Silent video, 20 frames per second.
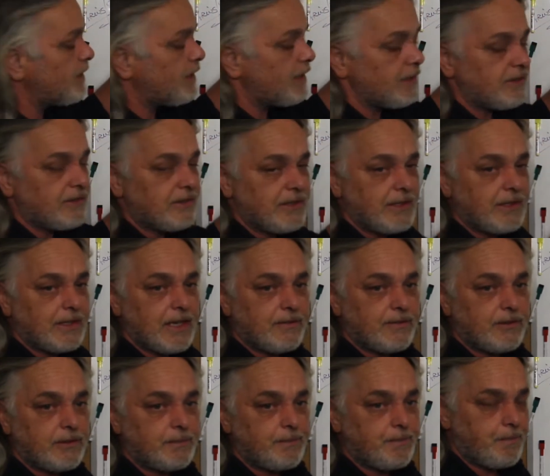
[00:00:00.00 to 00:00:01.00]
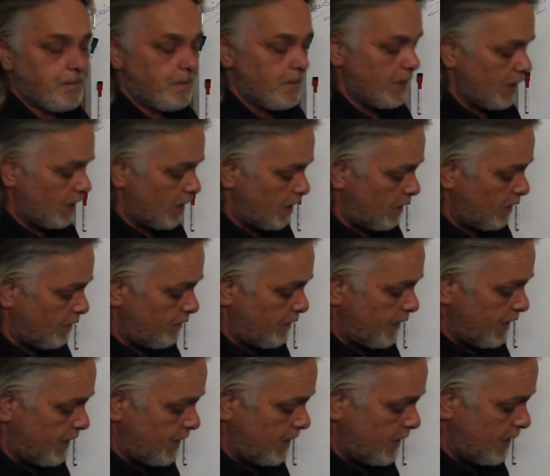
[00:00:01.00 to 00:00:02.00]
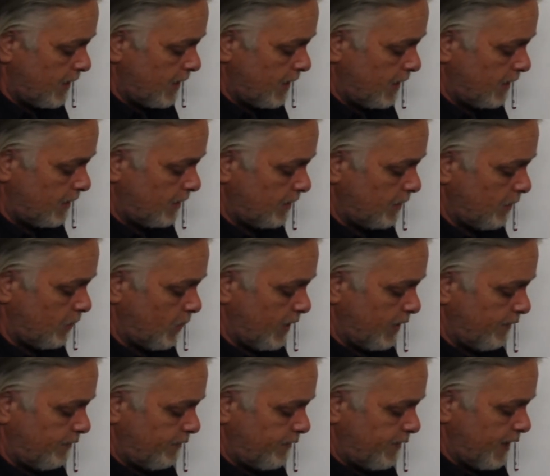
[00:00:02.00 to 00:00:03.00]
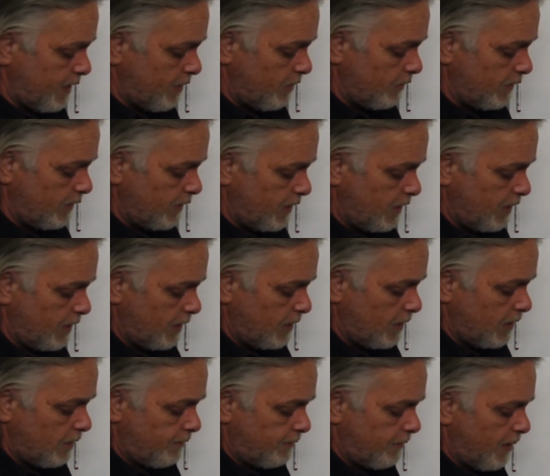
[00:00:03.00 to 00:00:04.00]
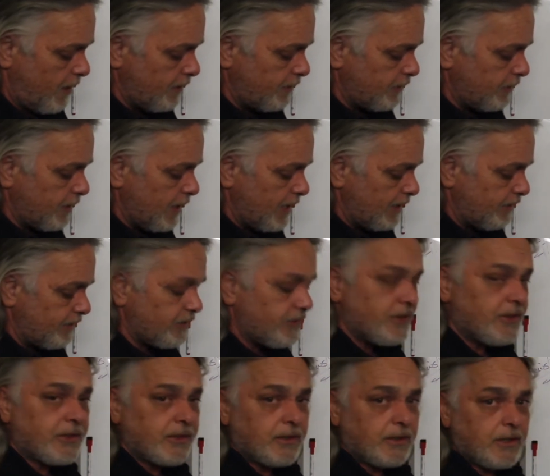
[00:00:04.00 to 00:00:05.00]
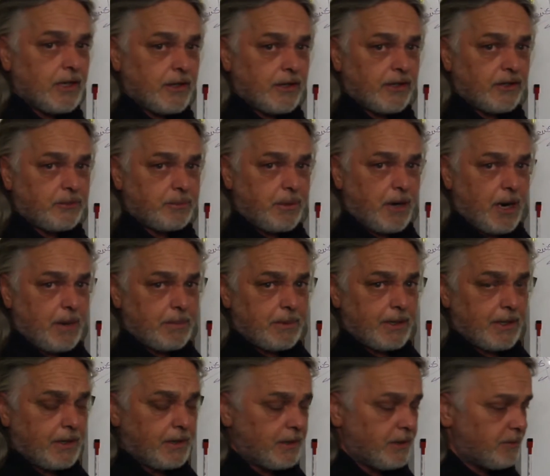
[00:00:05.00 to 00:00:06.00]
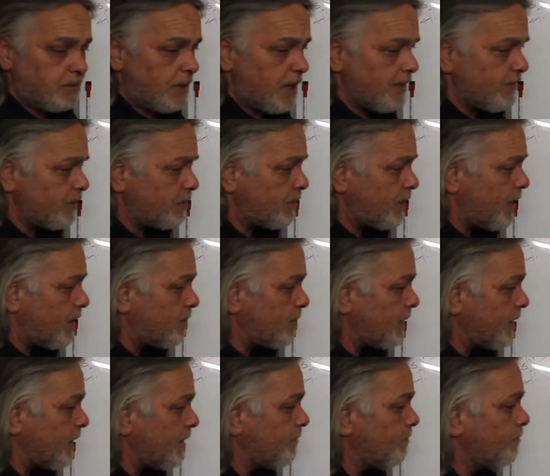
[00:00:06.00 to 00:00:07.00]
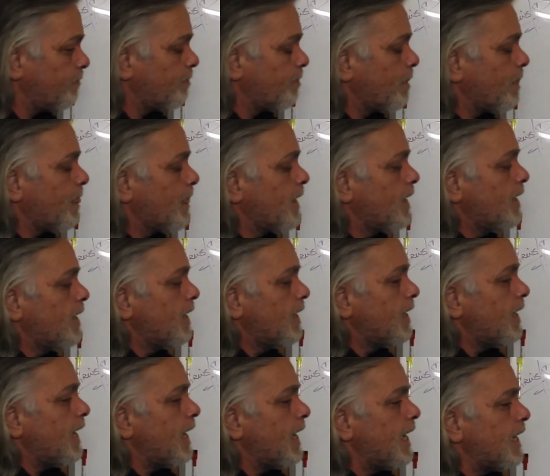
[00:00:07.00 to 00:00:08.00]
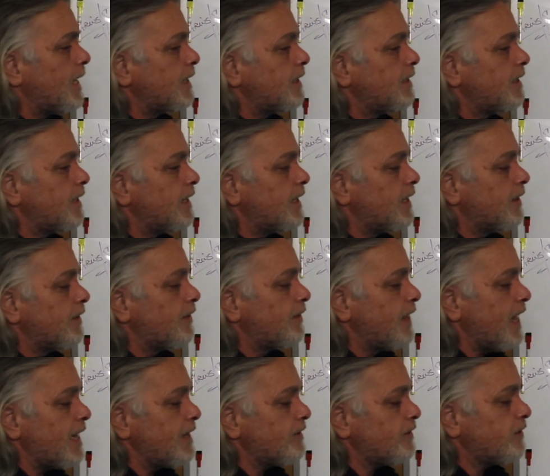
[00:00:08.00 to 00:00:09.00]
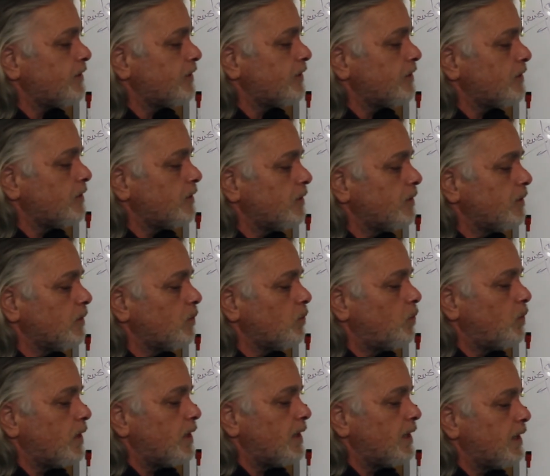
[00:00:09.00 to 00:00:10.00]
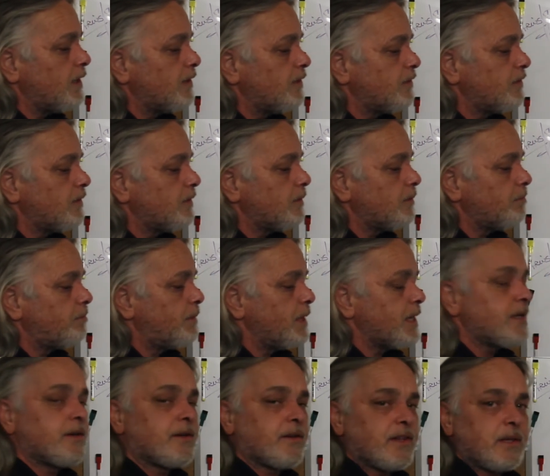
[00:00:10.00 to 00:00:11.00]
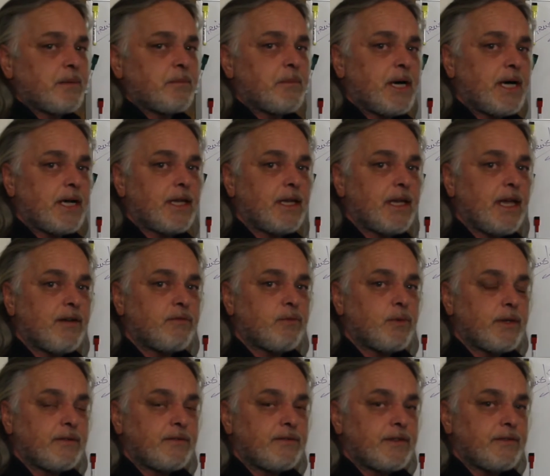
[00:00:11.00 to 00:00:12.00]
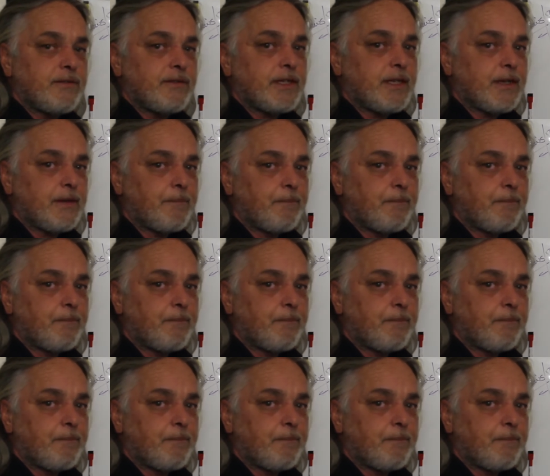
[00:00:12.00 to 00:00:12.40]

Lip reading: sea level, of who had found a fossilized turtle on his property, his private property. And that turtle was bigger than my F-150.